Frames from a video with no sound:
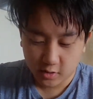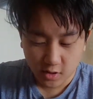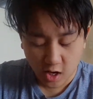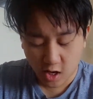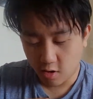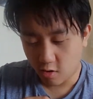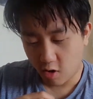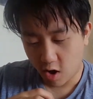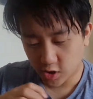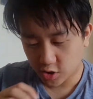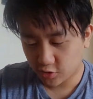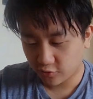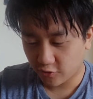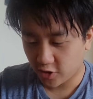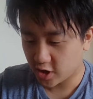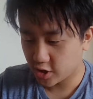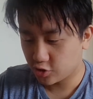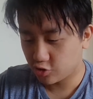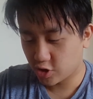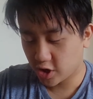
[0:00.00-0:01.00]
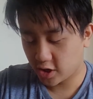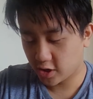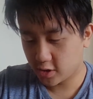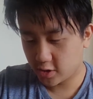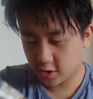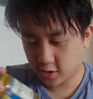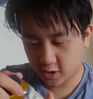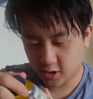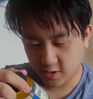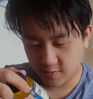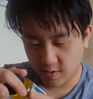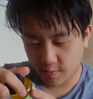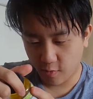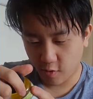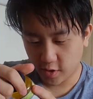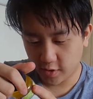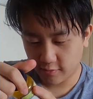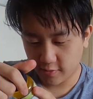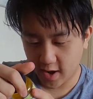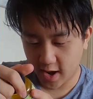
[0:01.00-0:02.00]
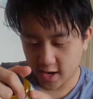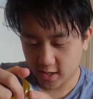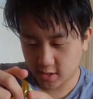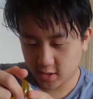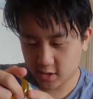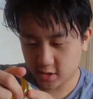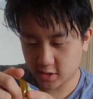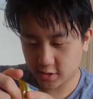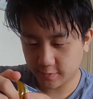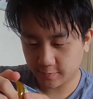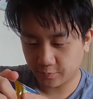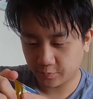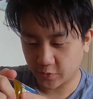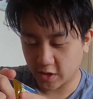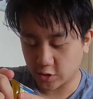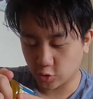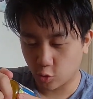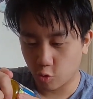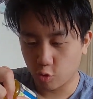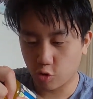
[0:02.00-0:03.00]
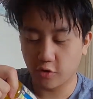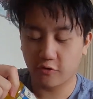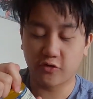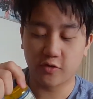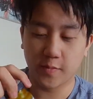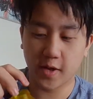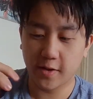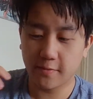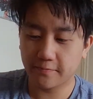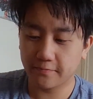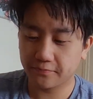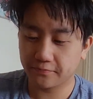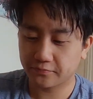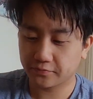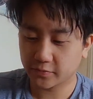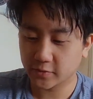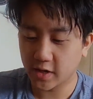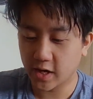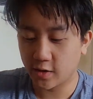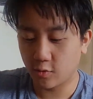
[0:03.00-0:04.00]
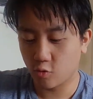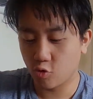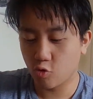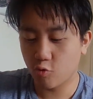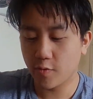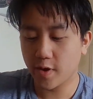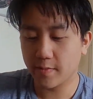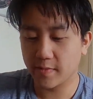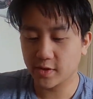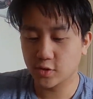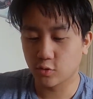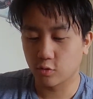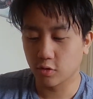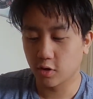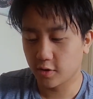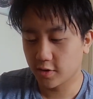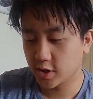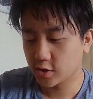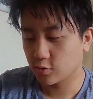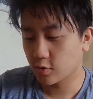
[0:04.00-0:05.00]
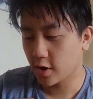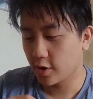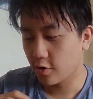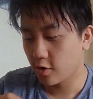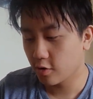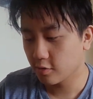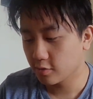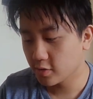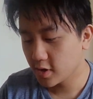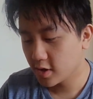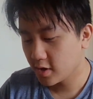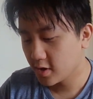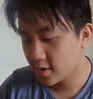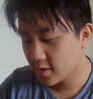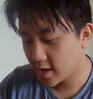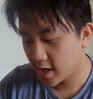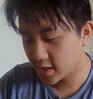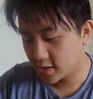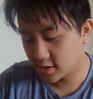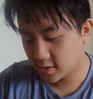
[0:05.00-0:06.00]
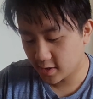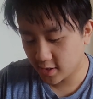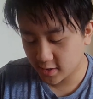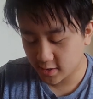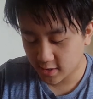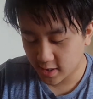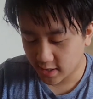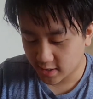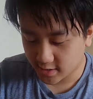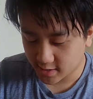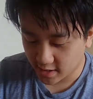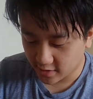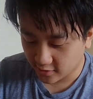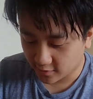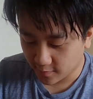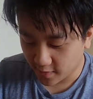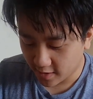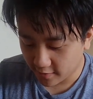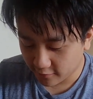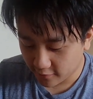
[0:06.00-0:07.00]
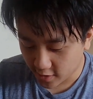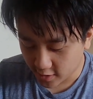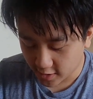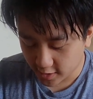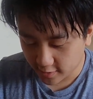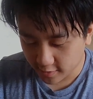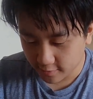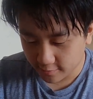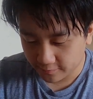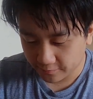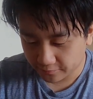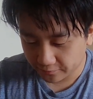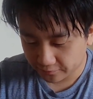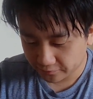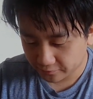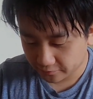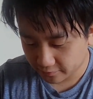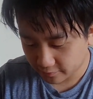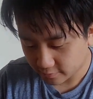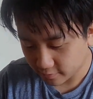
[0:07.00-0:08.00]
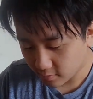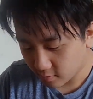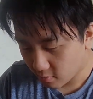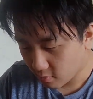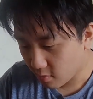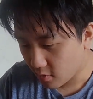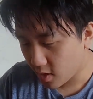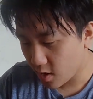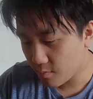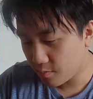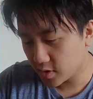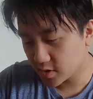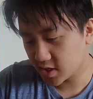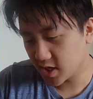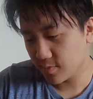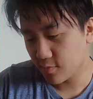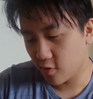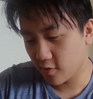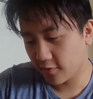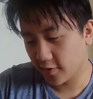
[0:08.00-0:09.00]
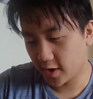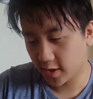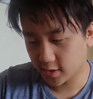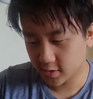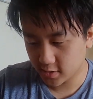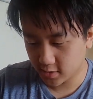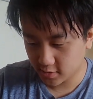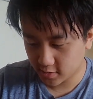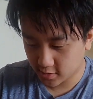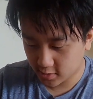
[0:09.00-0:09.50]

I don't know, I just fucking drink and my body reacts. It's all good for me. And it all make me taller, that's what I know. That's the extent of my fucking placebo effect.